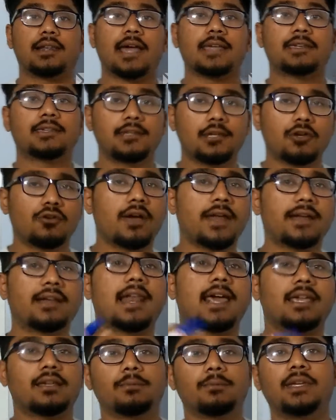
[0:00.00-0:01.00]
like you
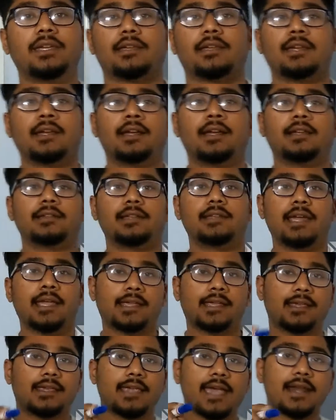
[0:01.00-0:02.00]
and like me.
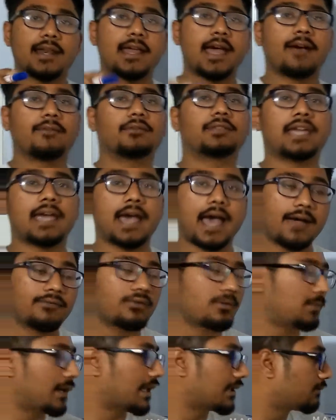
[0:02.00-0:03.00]
They
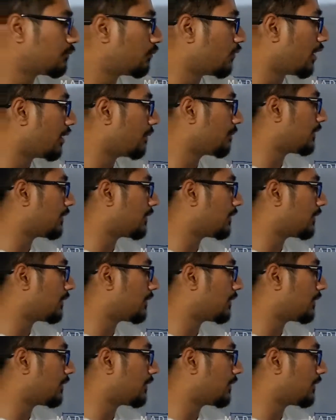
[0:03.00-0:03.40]
have a plus